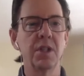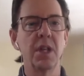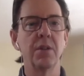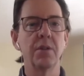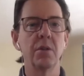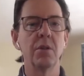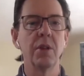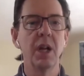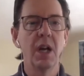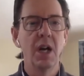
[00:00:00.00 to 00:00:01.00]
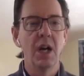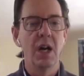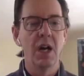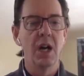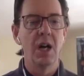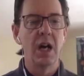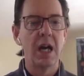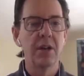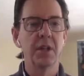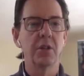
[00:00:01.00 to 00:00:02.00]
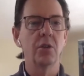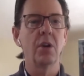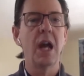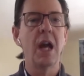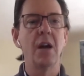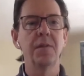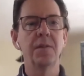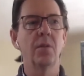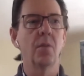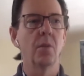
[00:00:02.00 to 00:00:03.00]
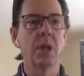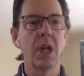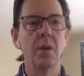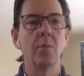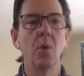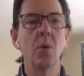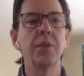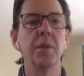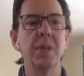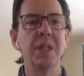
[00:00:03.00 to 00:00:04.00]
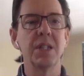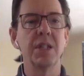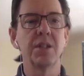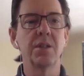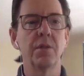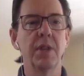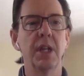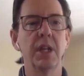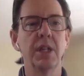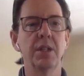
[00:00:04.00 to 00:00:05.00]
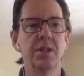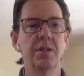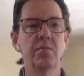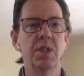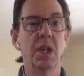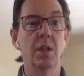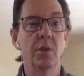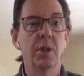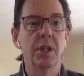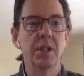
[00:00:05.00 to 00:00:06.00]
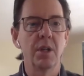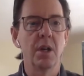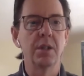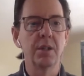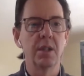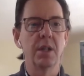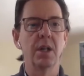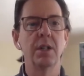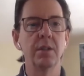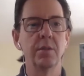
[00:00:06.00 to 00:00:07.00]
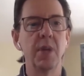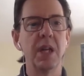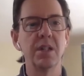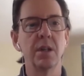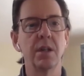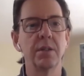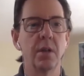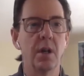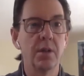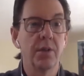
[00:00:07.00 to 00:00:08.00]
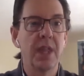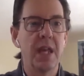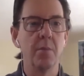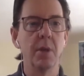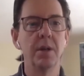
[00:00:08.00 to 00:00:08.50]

down the road, how do they craft or kind of mold the business so that it is sellable and it's not based on them?